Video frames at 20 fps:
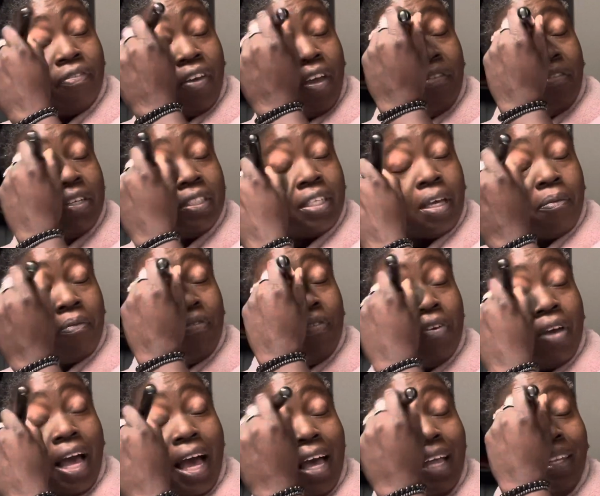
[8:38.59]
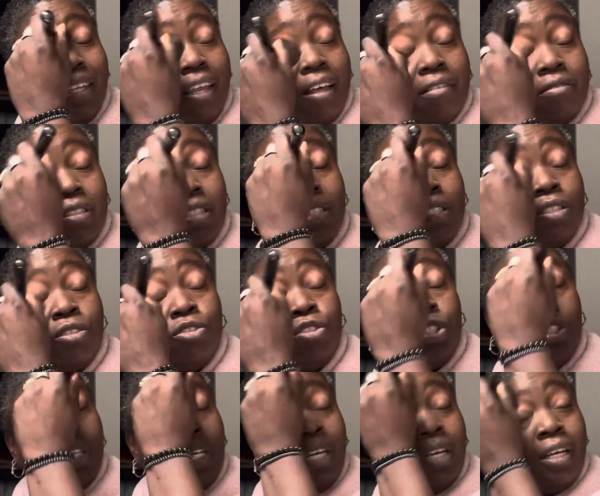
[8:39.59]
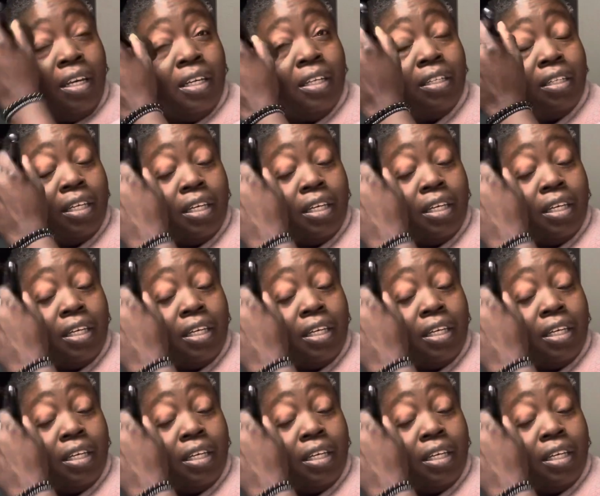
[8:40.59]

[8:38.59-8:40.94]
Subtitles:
favorite type of food. I love sushi.